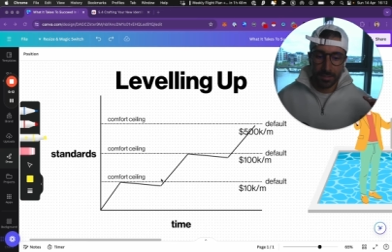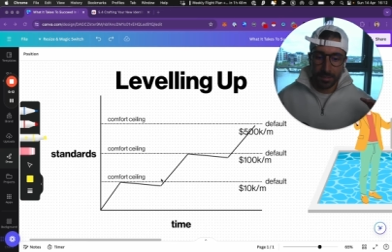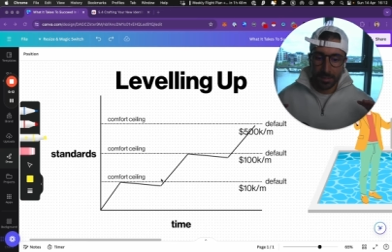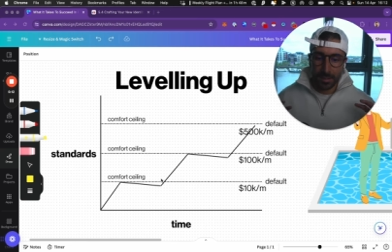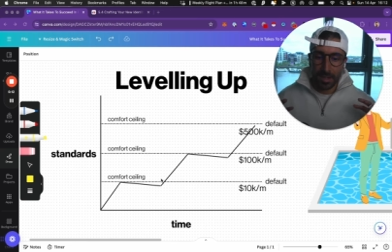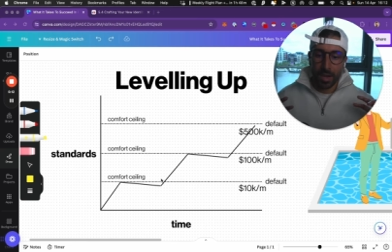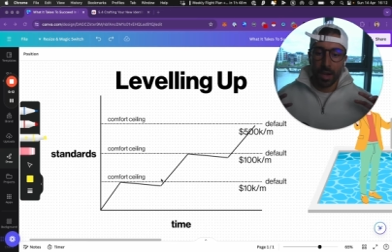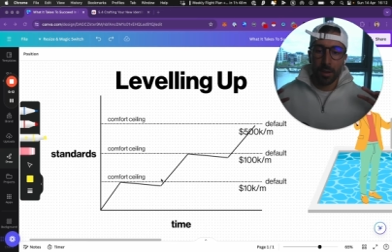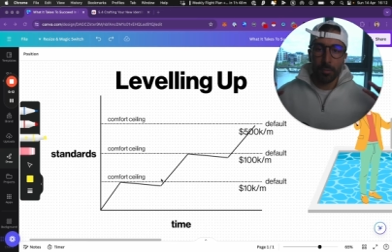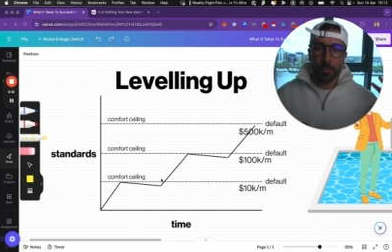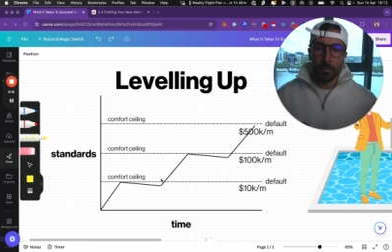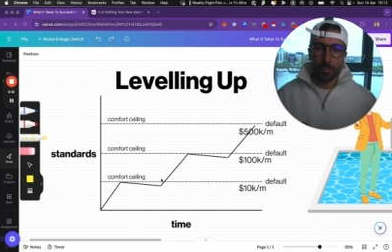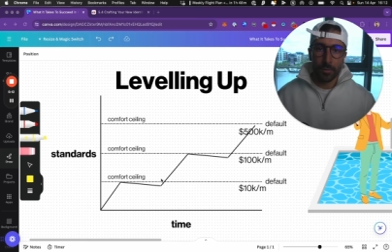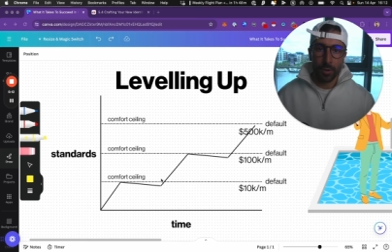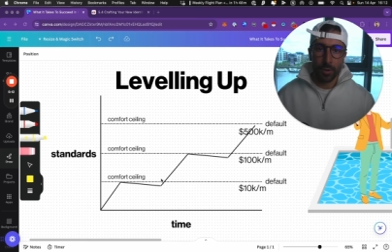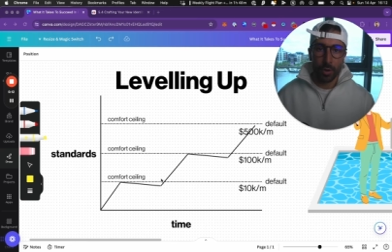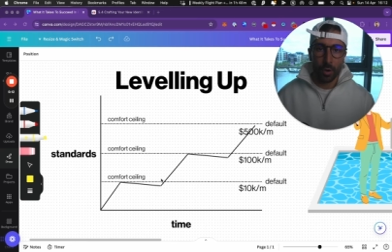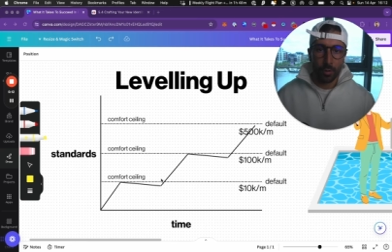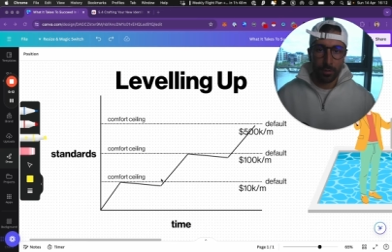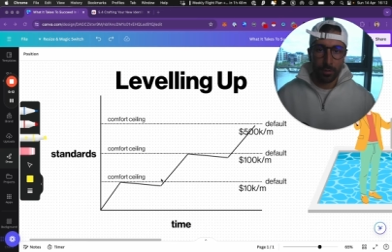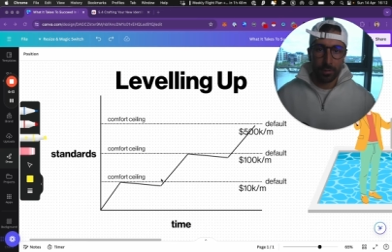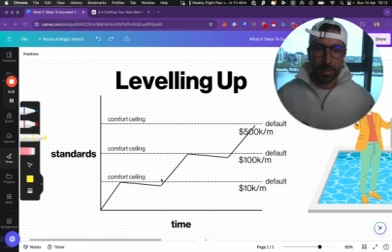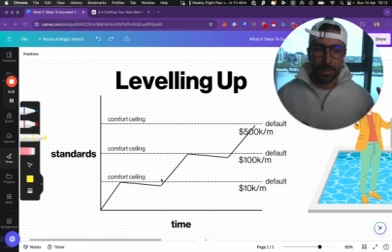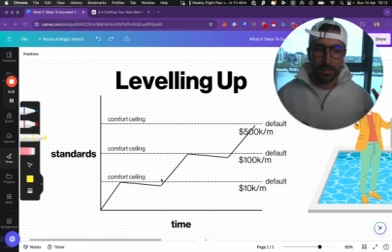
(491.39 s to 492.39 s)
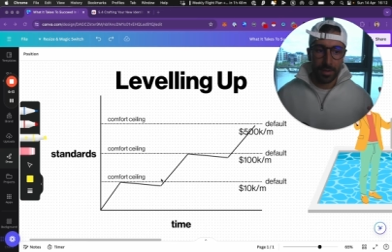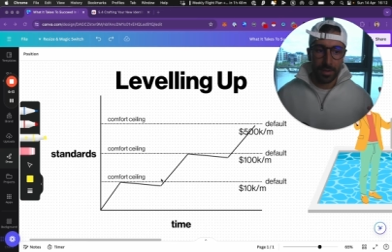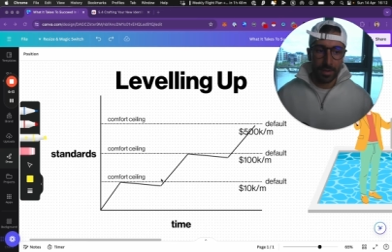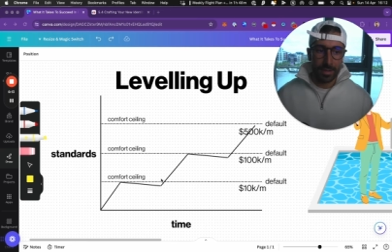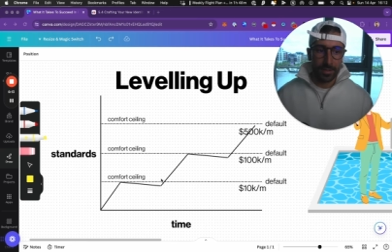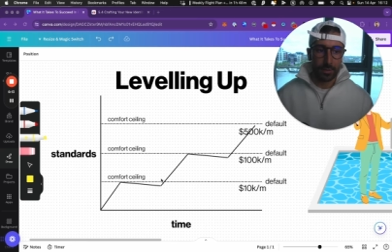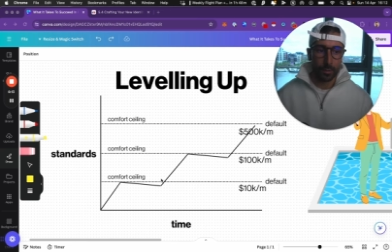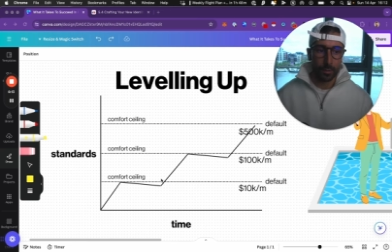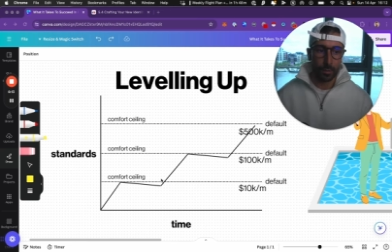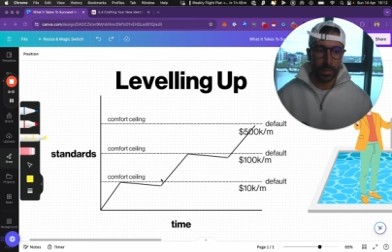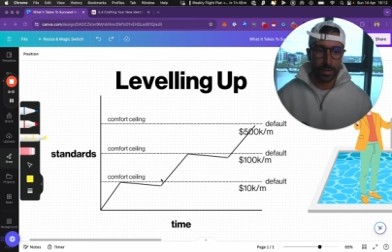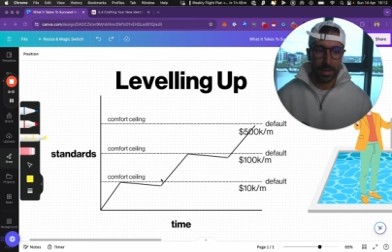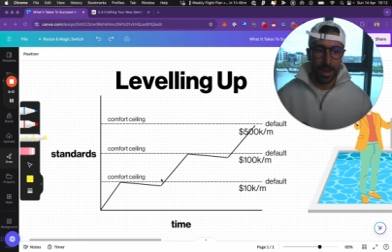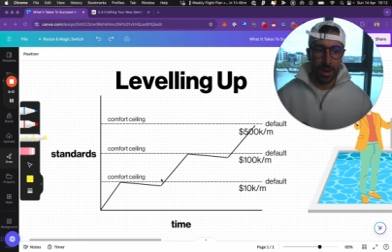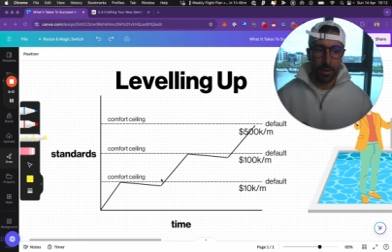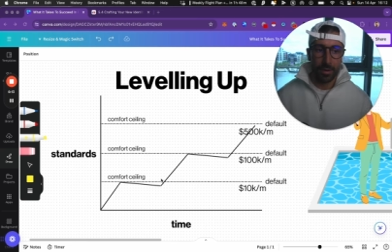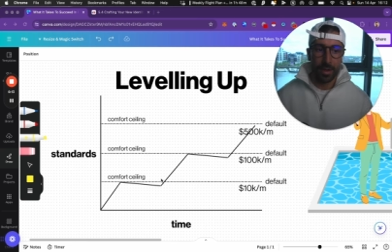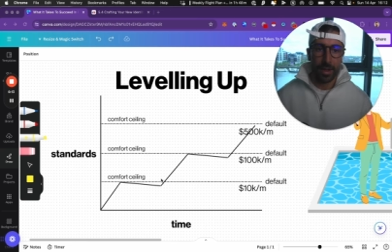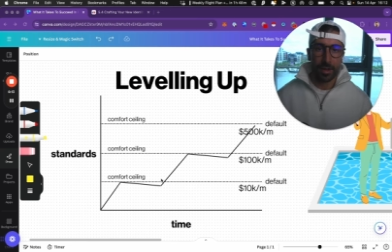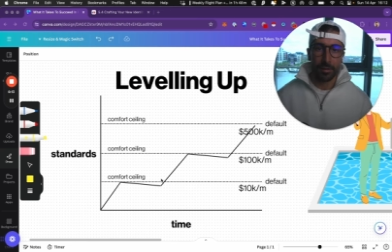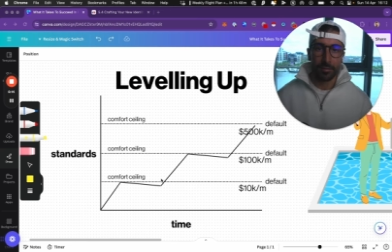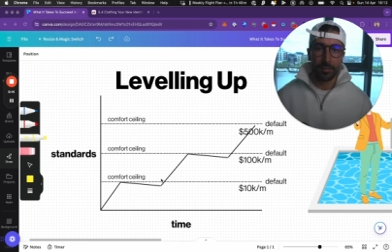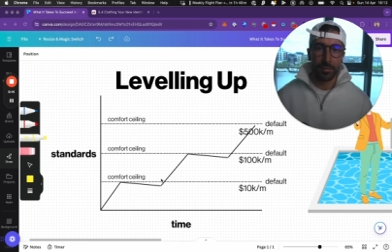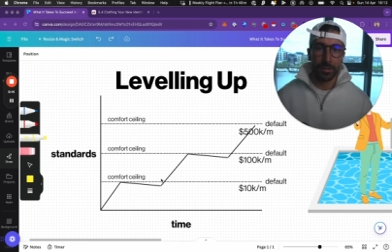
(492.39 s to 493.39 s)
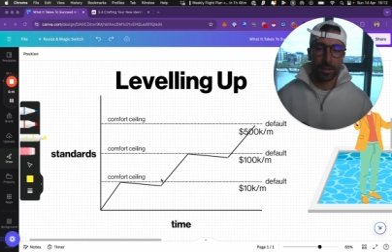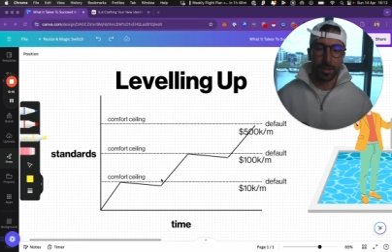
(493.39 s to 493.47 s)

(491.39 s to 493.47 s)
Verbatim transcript: comfort of living that we now have.